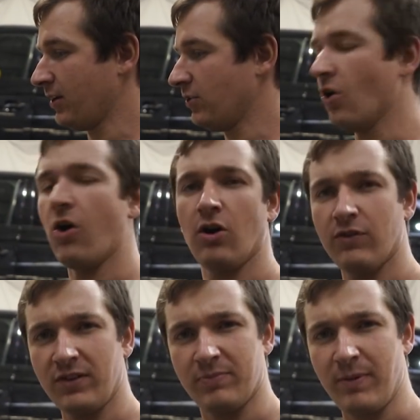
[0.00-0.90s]
Not all
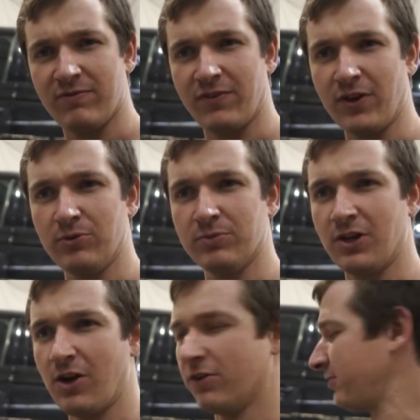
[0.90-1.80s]
of it's been filmed
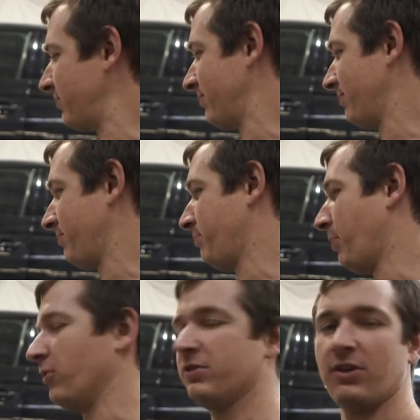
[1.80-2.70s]
because
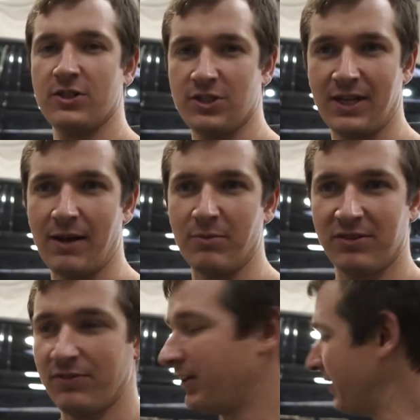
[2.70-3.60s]
Paul's allergic to cameras,
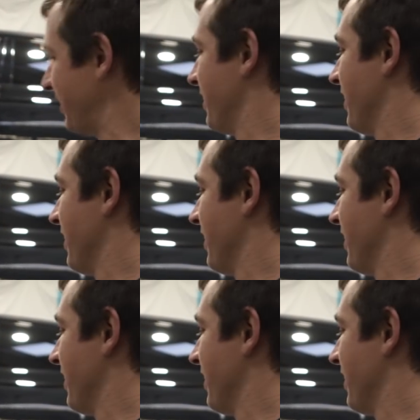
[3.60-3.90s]
I think.